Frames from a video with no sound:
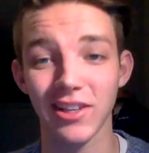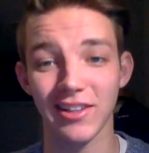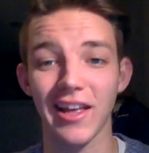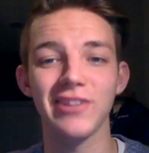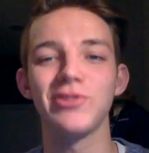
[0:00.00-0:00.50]

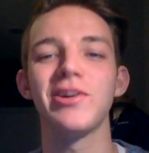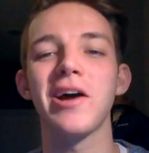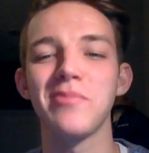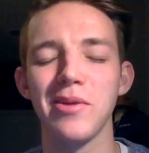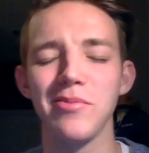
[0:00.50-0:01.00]
Like that's who
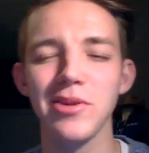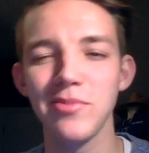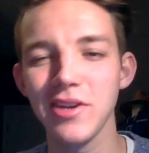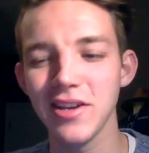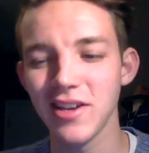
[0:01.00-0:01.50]
God made me to
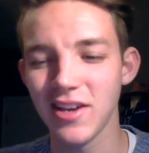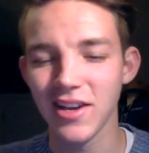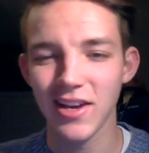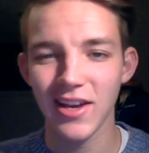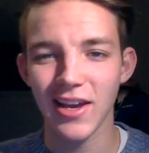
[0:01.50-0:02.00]
be.
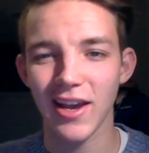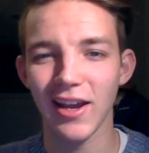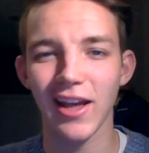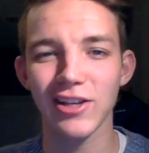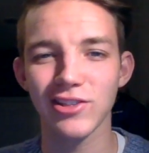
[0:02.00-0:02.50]

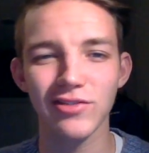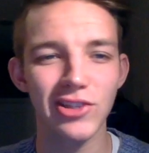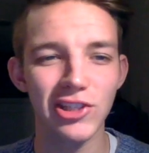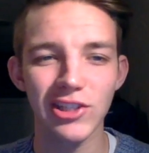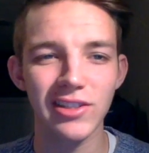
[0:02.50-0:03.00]
And
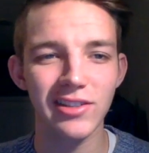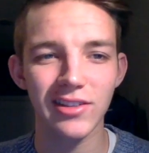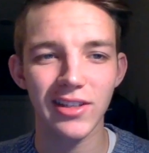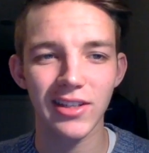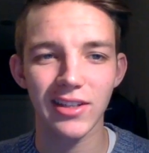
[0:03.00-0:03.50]
extroversion
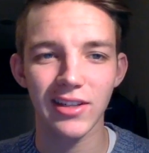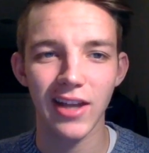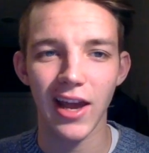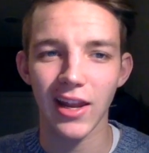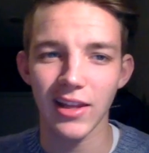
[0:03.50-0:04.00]

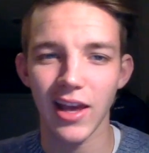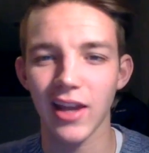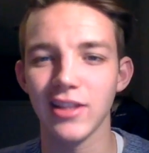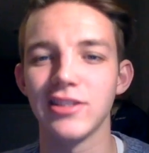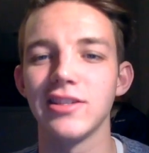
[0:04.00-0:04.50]
at, it, at
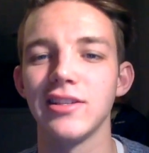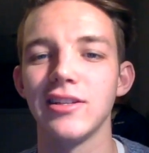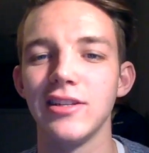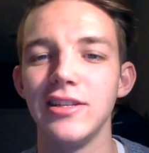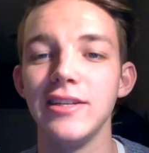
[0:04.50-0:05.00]
its
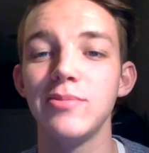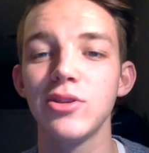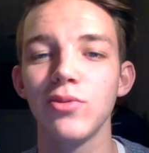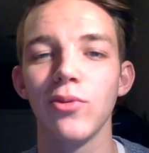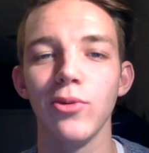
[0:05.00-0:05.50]

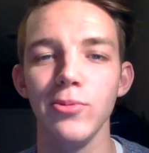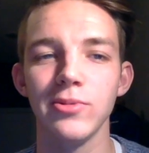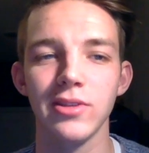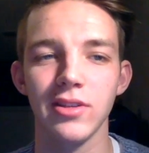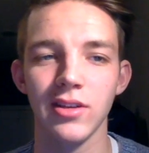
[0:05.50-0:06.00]
deepest
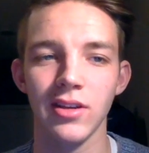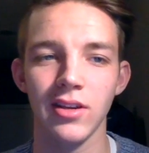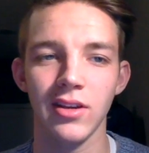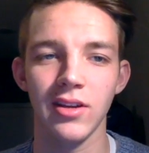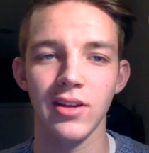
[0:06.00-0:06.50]
roots
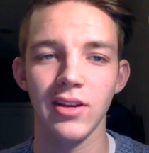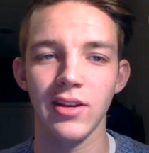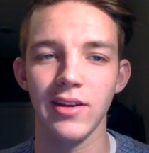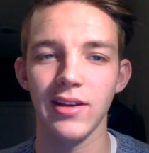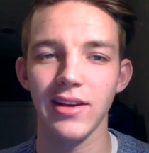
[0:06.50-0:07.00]

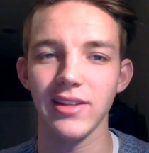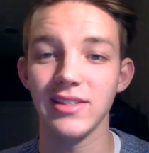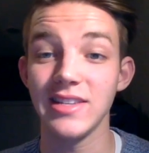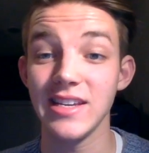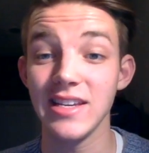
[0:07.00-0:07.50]
is
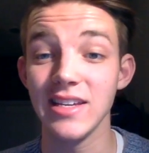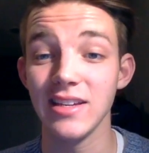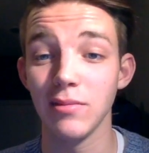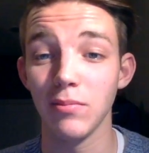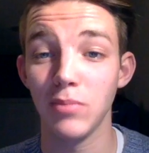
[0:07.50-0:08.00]
needing
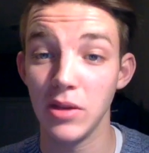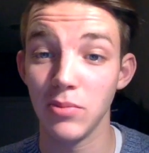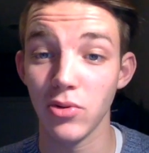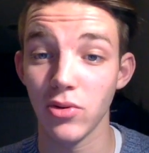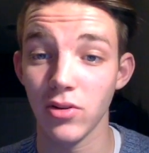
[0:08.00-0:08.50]

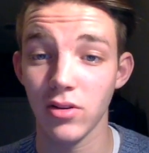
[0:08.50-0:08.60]
people.